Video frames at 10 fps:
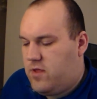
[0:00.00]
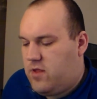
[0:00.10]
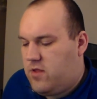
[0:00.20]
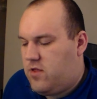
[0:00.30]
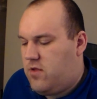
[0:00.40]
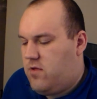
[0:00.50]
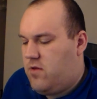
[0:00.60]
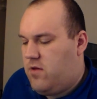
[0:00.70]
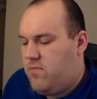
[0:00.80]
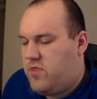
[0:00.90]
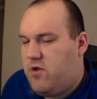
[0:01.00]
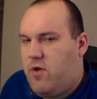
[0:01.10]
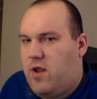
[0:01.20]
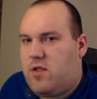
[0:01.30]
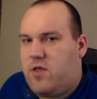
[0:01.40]
This is
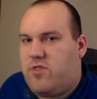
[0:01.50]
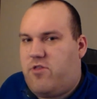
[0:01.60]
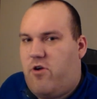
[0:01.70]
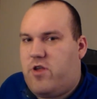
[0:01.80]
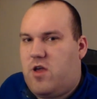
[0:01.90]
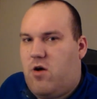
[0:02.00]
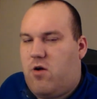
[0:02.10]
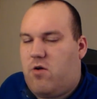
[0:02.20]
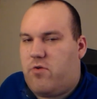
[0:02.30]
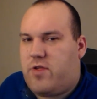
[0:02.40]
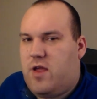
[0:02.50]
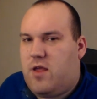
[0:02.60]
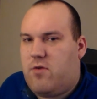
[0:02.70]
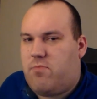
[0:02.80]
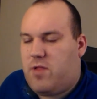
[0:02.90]
theoretically 30 gargoyles
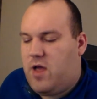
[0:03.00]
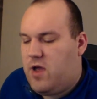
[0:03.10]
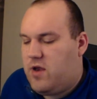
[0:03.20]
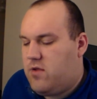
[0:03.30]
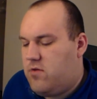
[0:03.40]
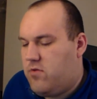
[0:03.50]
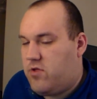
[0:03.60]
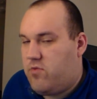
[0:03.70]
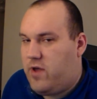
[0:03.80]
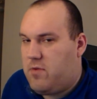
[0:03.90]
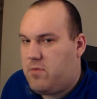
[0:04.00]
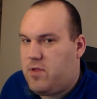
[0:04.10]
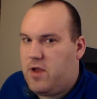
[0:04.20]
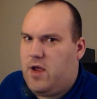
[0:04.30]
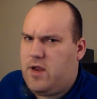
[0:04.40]
hitting with blind or swinging
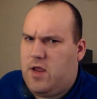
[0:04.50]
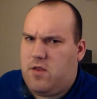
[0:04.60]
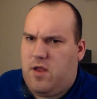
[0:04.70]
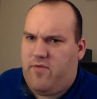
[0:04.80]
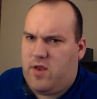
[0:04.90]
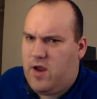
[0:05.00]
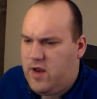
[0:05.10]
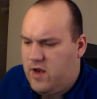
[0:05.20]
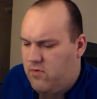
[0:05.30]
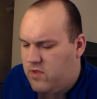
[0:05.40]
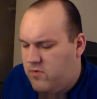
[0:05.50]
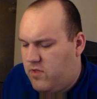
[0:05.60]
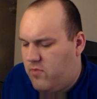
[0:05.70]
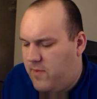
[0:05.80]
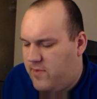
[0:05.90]
with blind. Definitely not hitting with it
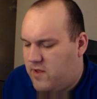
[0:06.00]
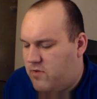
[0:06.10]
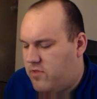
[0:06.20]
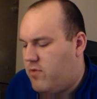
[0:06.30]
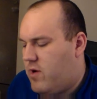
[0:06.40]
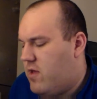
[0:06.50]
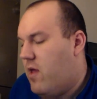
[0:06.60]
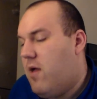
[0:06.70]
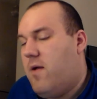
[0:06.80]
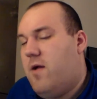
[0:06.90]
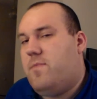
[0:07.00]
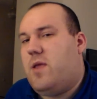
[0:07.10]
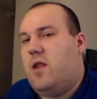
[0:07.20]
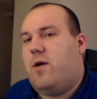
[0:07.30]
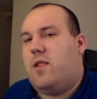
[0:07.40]
with a weapon skill 3.
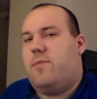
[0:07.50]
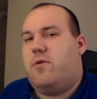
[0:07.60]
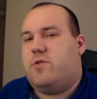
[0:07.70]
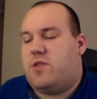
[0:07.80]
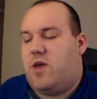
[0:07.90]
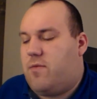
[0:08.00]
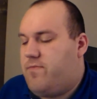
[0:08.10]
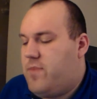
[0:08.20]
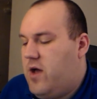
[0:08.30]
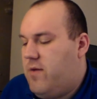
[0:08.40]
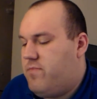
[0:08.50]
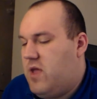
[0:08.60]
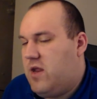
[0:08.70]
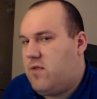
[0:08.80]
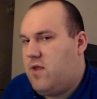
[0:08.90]
Anyway, let me know what you think.
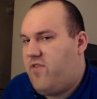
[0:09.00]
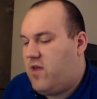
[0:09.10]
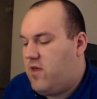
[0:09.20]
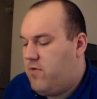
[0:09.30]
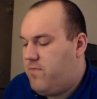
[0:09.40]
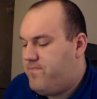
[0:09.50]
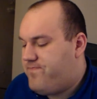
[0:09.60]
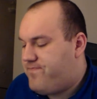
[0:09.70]
That needs an FAQ.